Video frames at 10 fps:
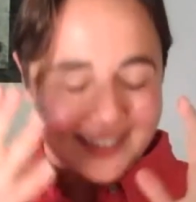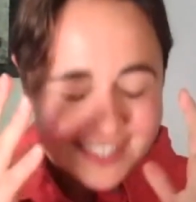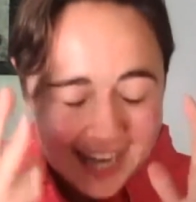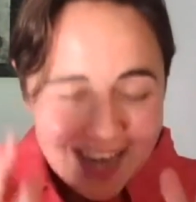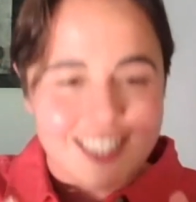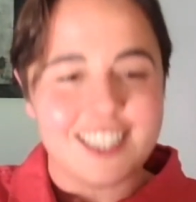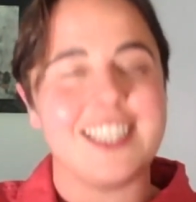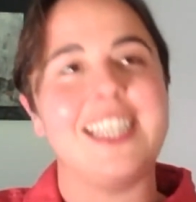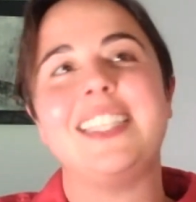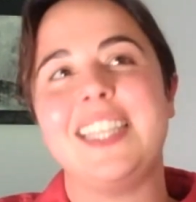
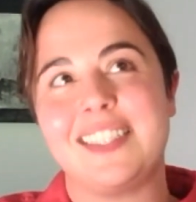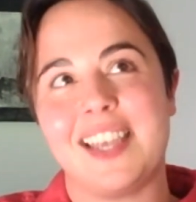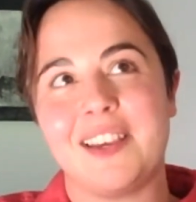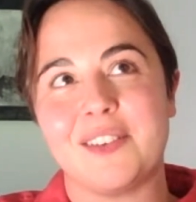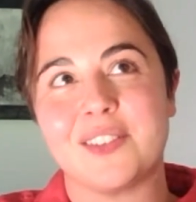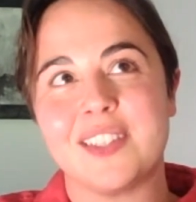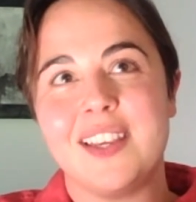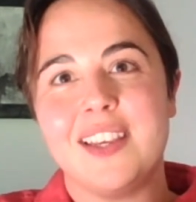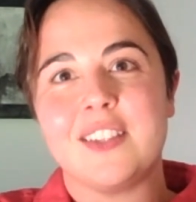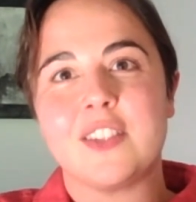technically detailed.
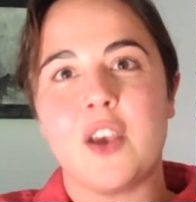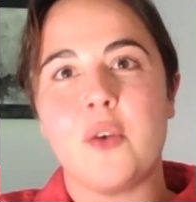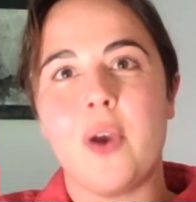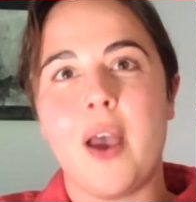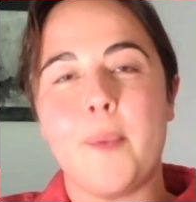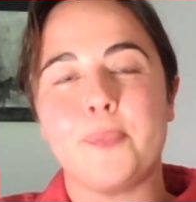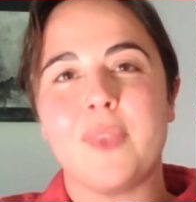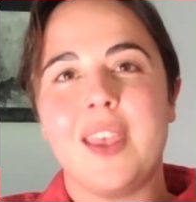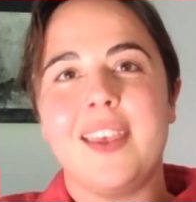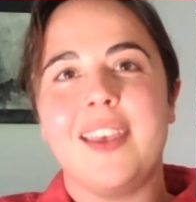
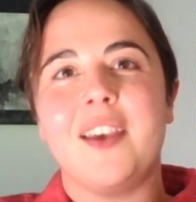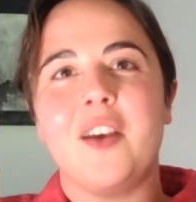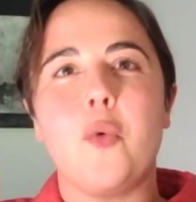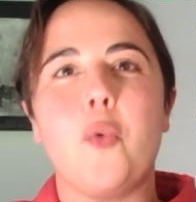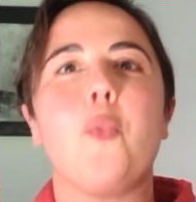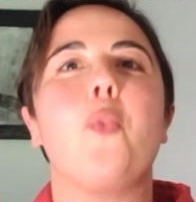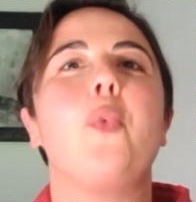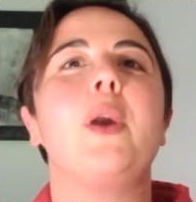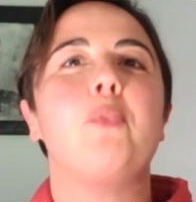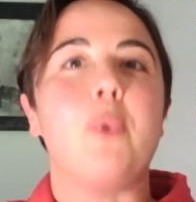So
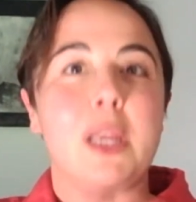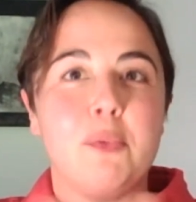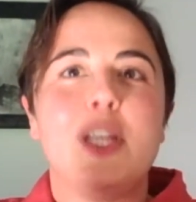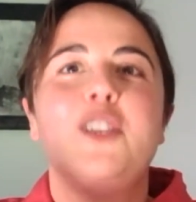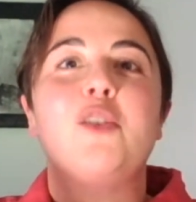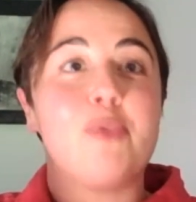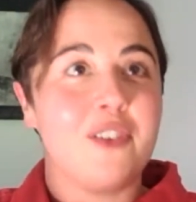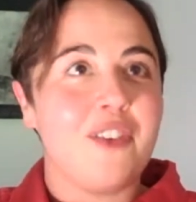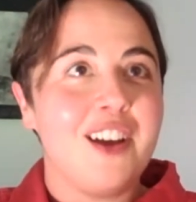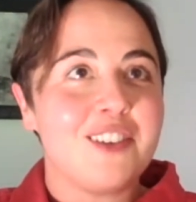we do
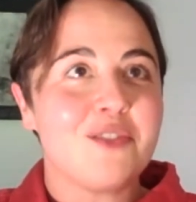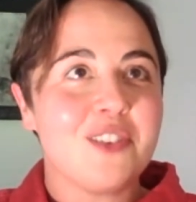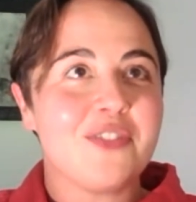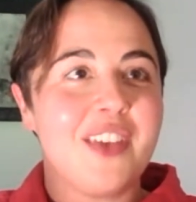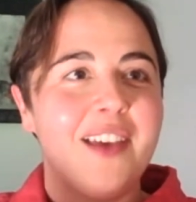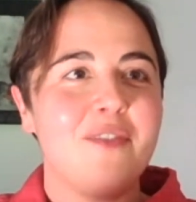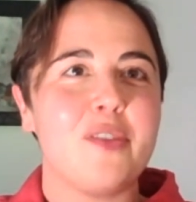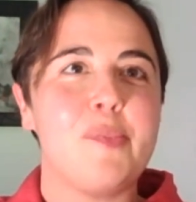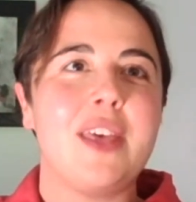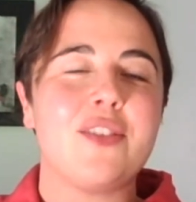provide all of that
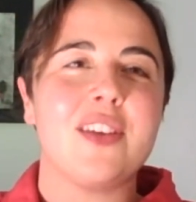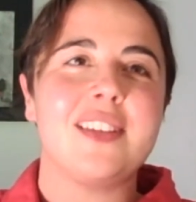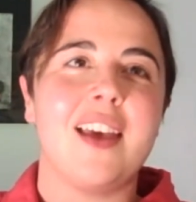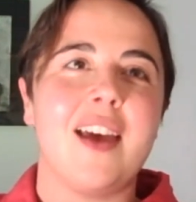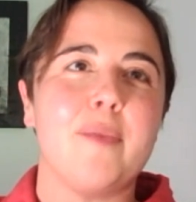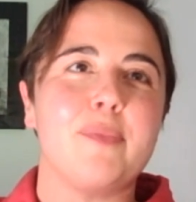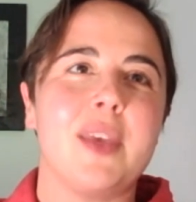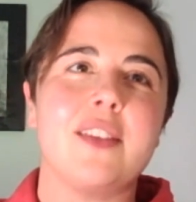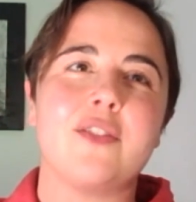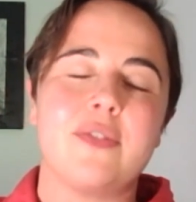information.
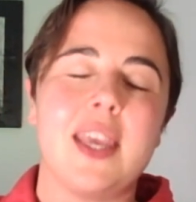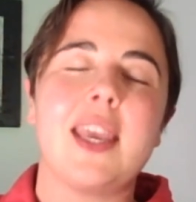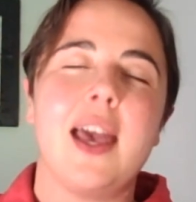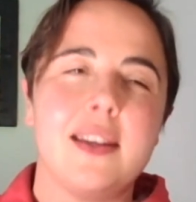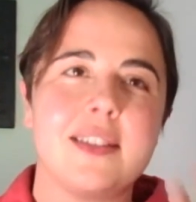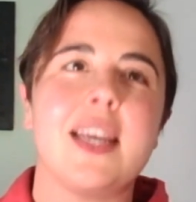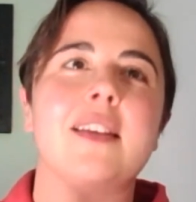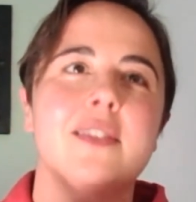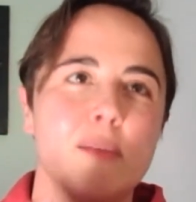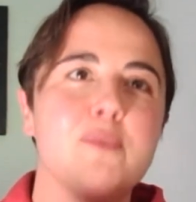They can
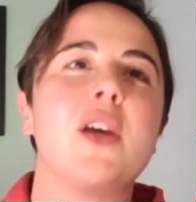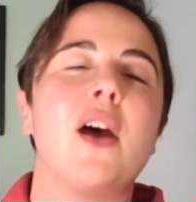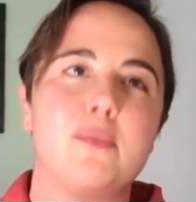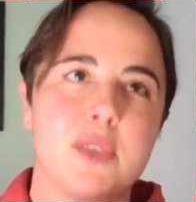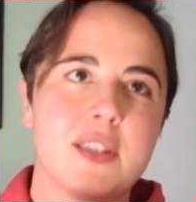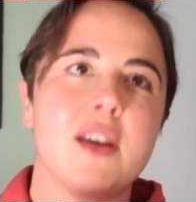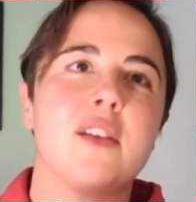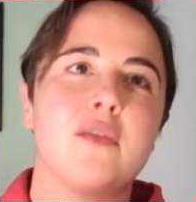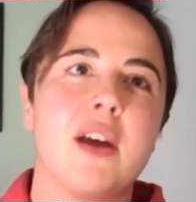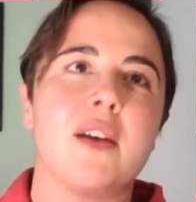take some time to
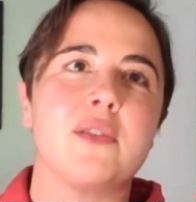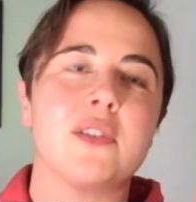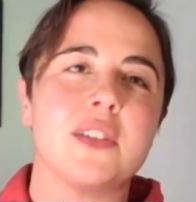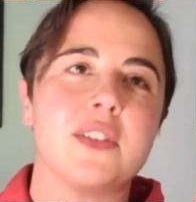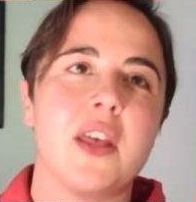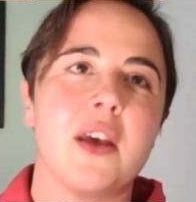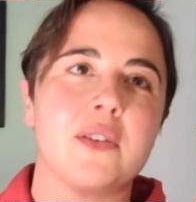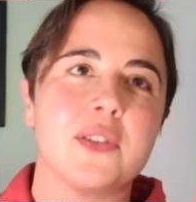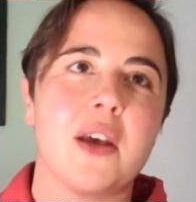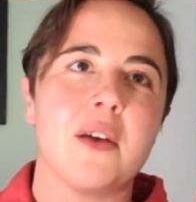turn around though.
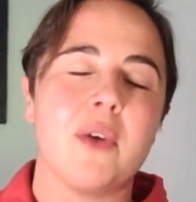So